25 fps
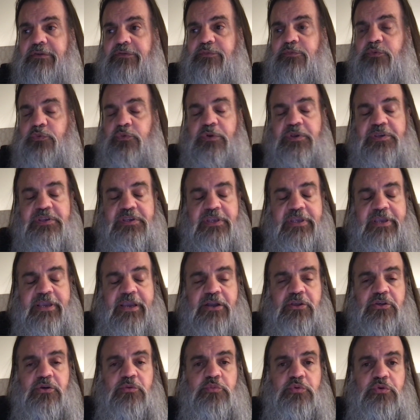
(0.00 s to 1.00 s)
from a recent
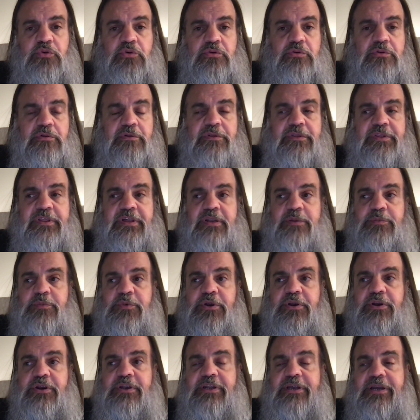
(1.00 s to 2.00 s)
Gallup poll that
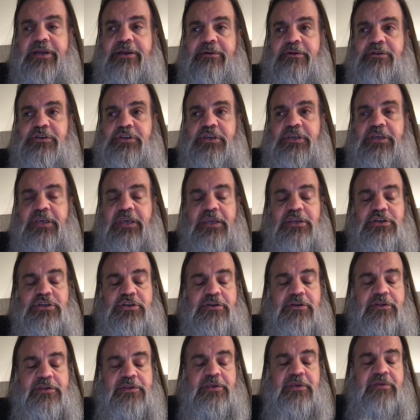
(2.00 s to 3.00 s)
American higher
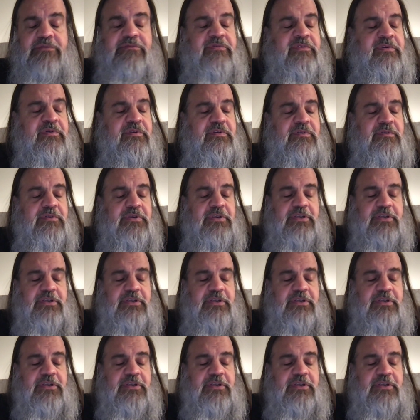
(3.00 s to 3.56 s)
education is even